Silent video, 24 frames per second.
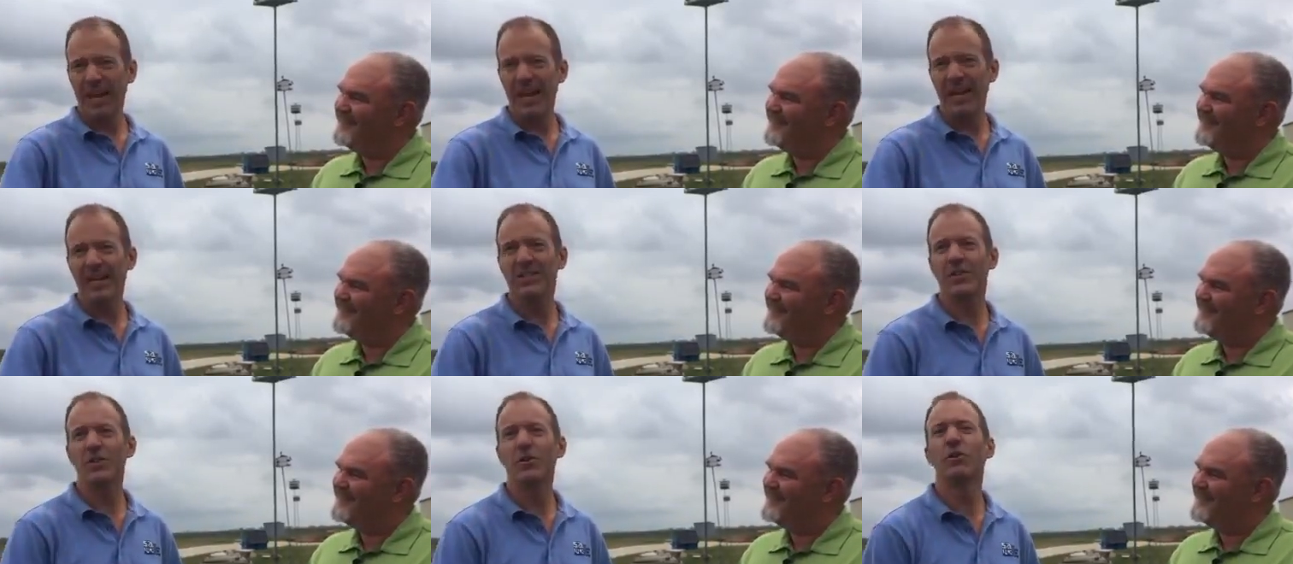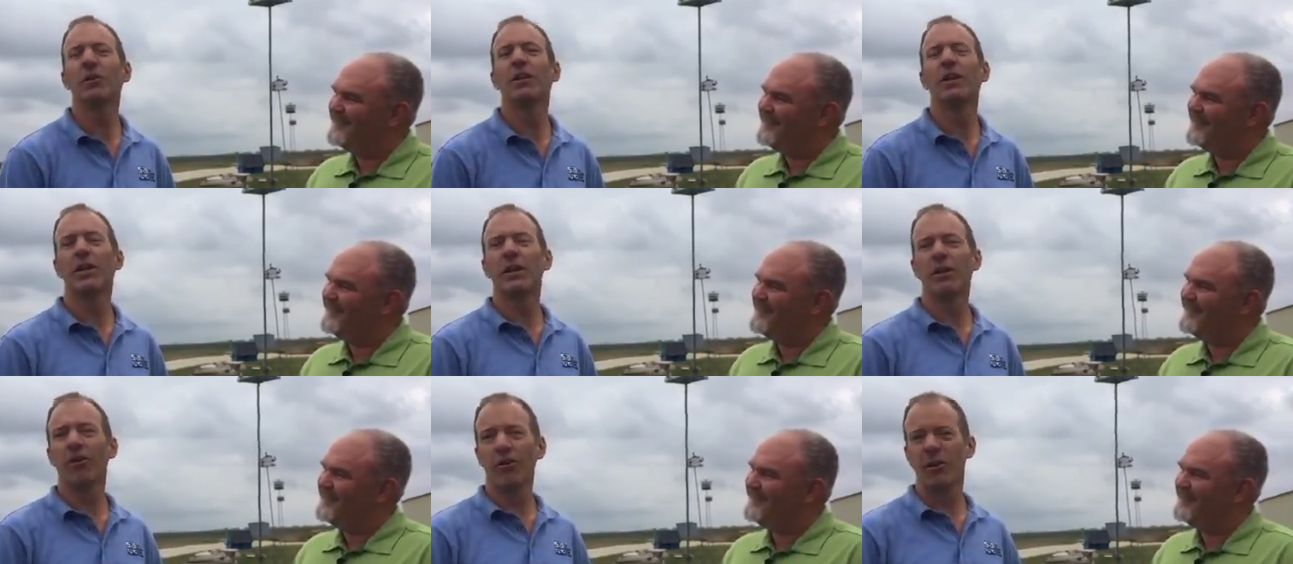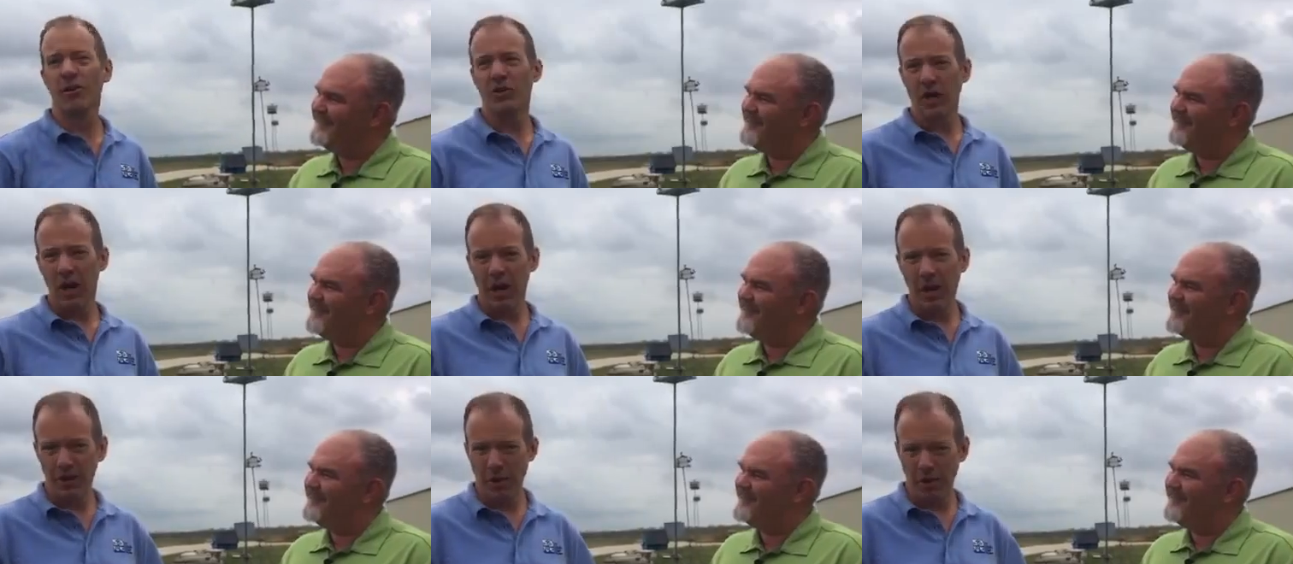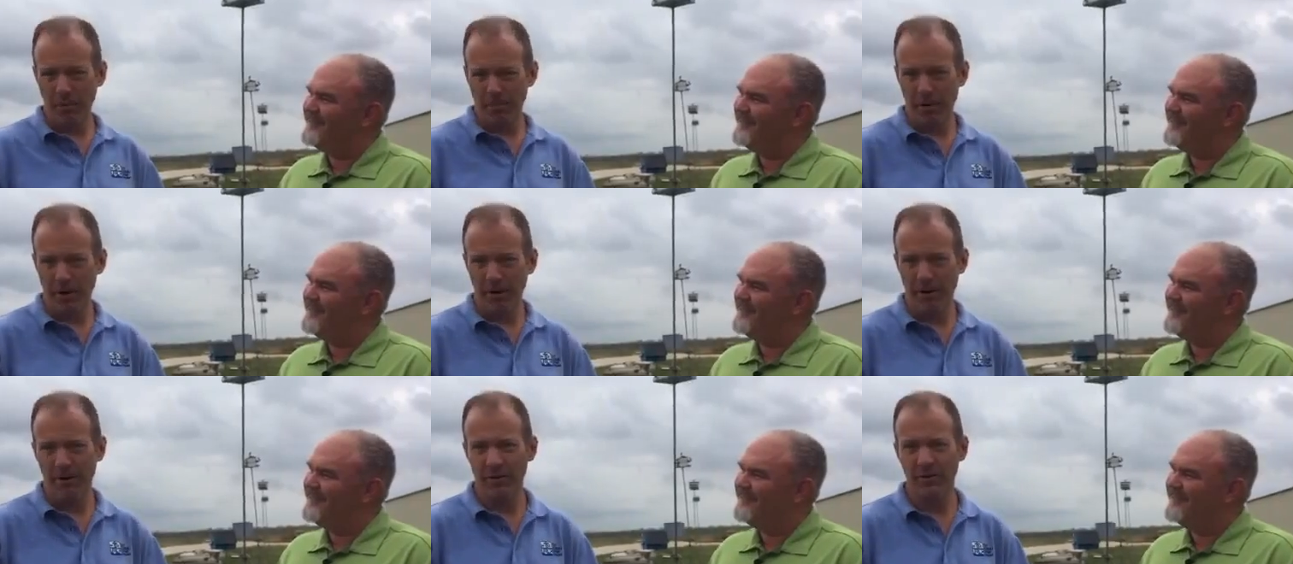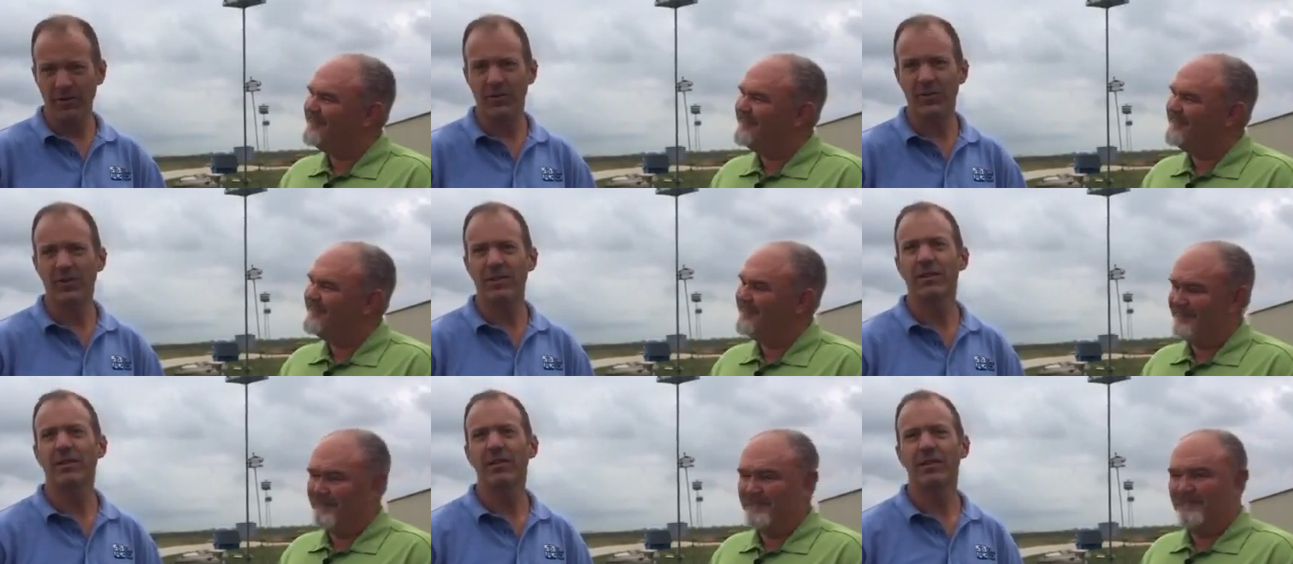Speaker 1: plants, you can encourage other birds
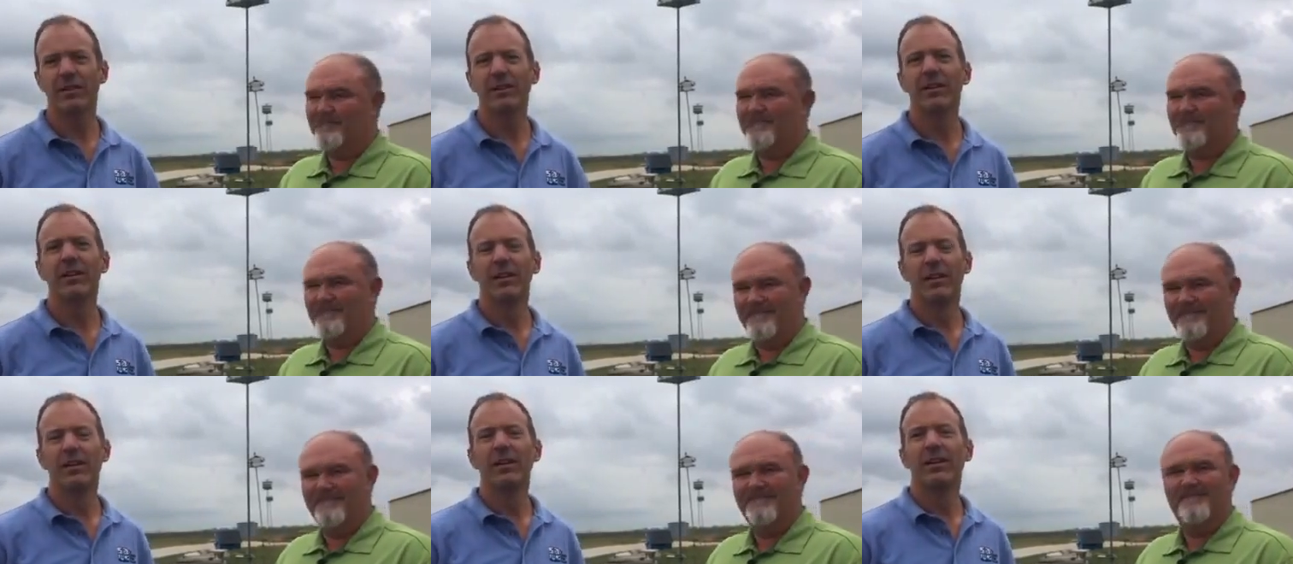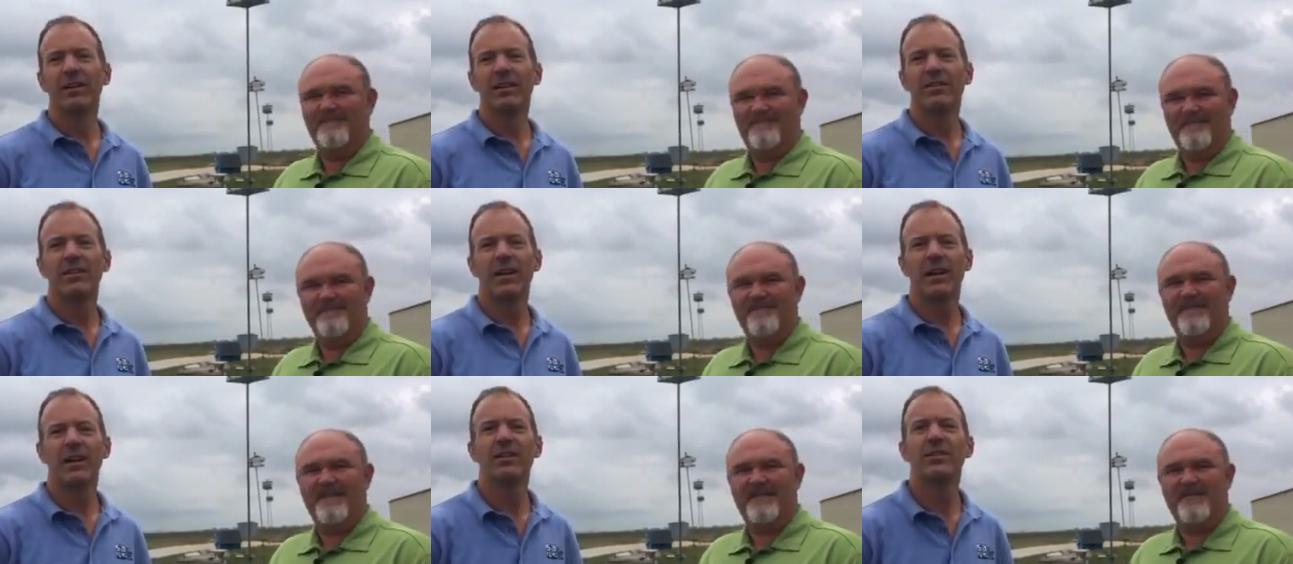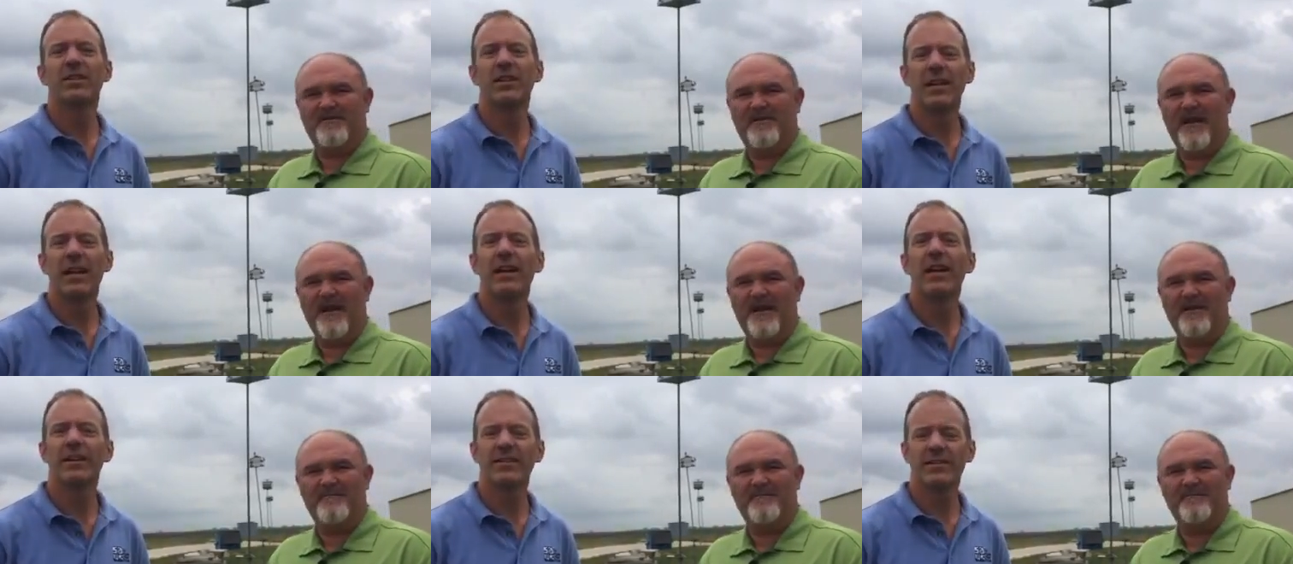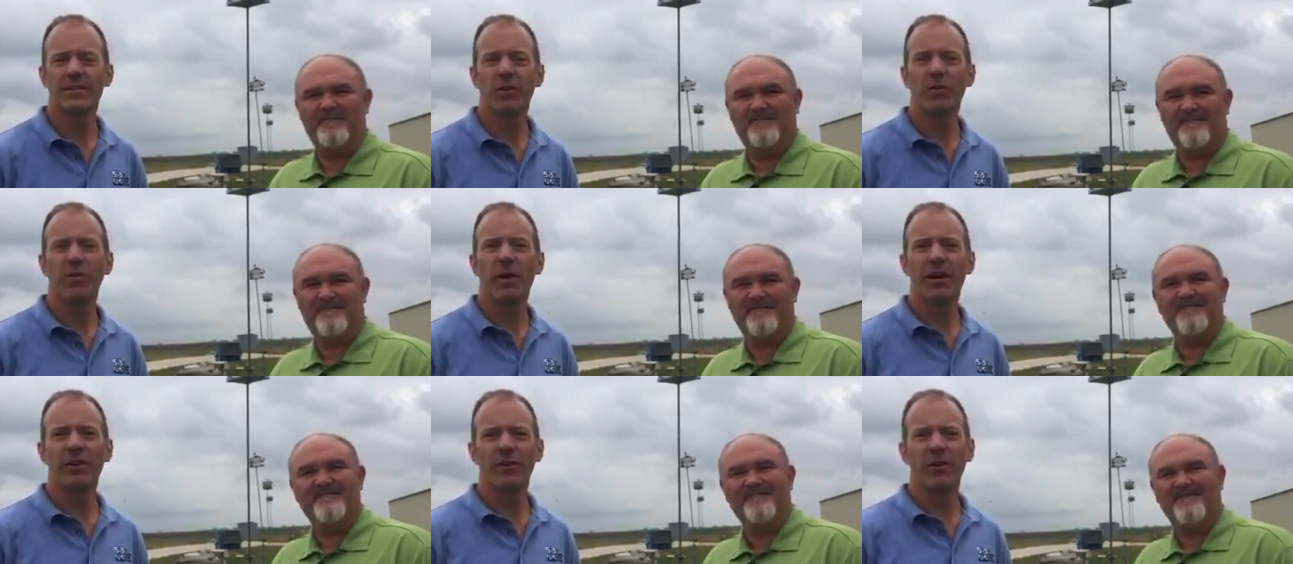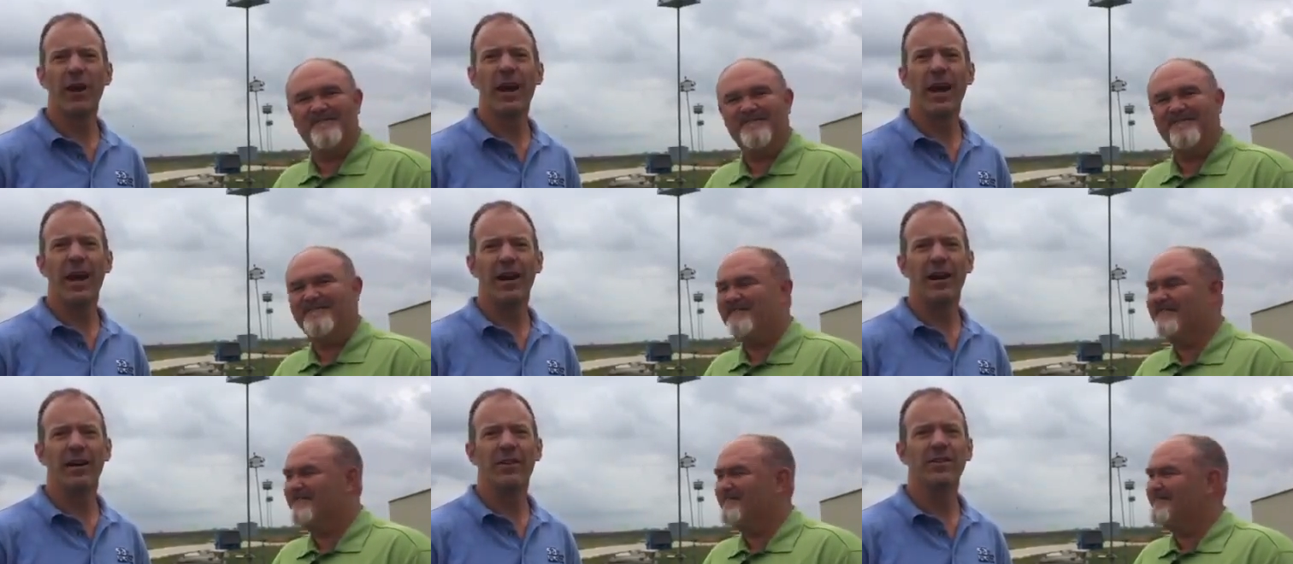mm-hmm. to, That's to right. nest around your
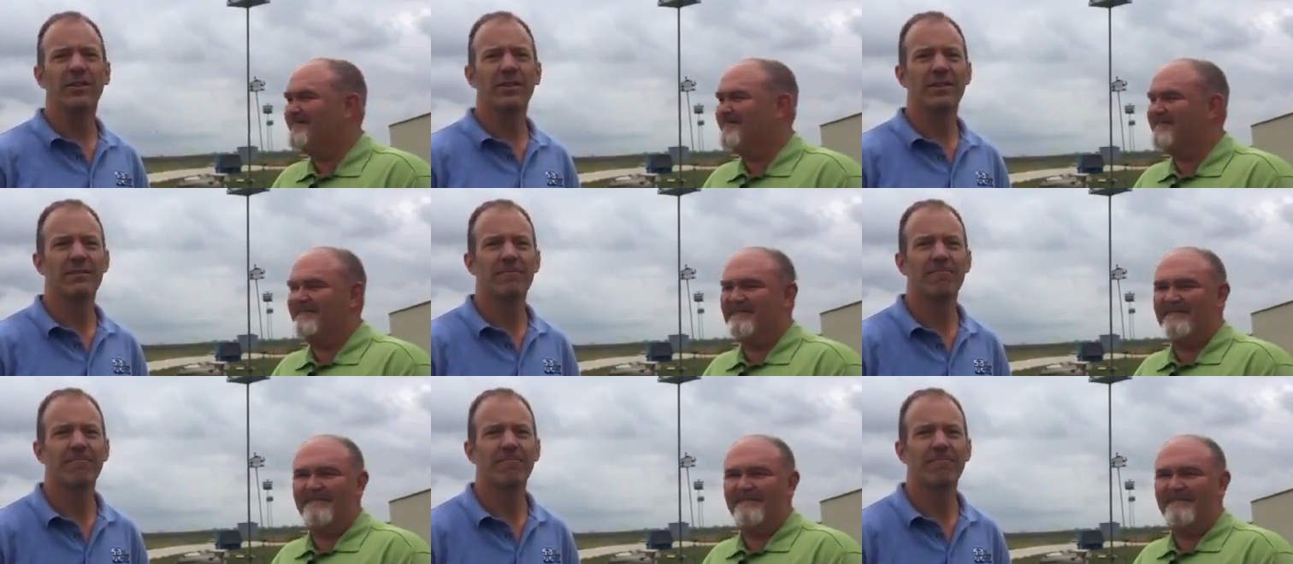house.